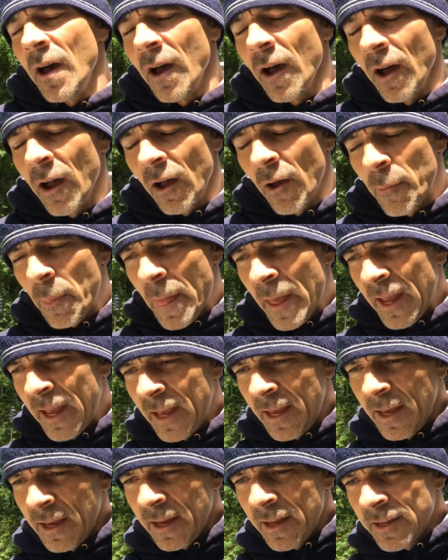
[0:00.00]

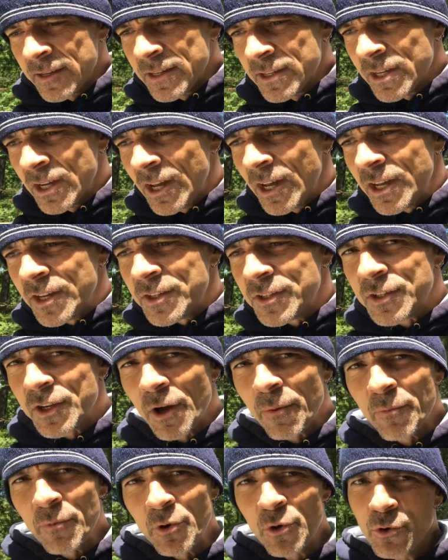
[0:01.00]
and
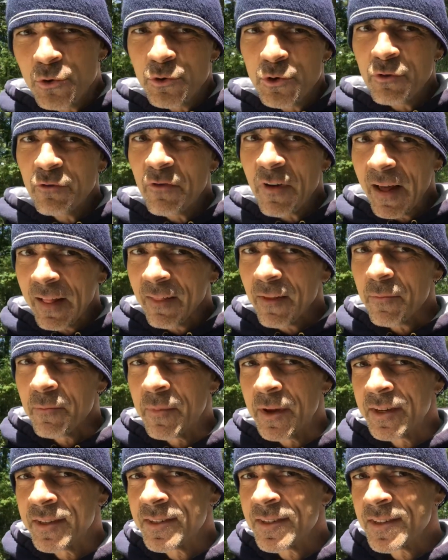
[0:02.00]
some new
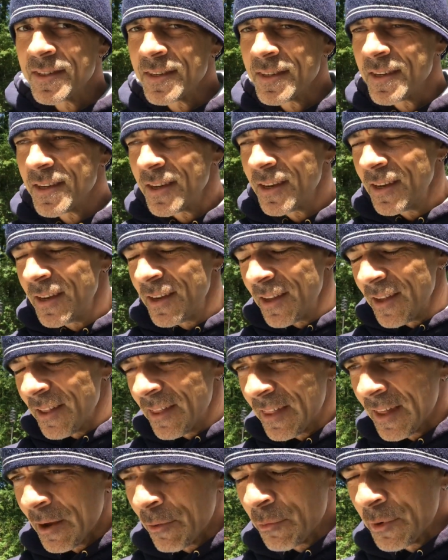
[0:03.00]
developments
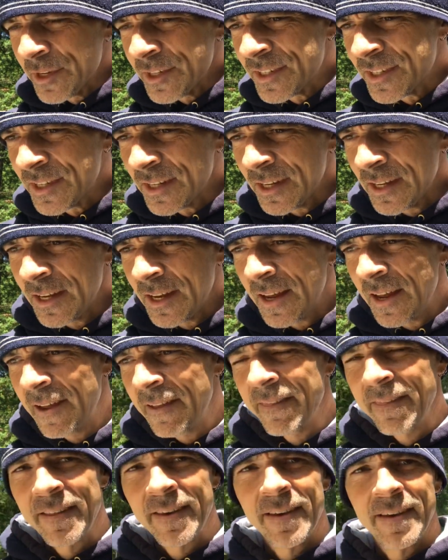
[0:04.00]
that we see
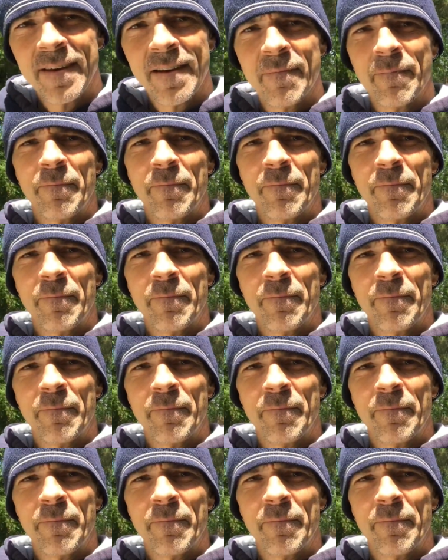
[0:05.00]
in the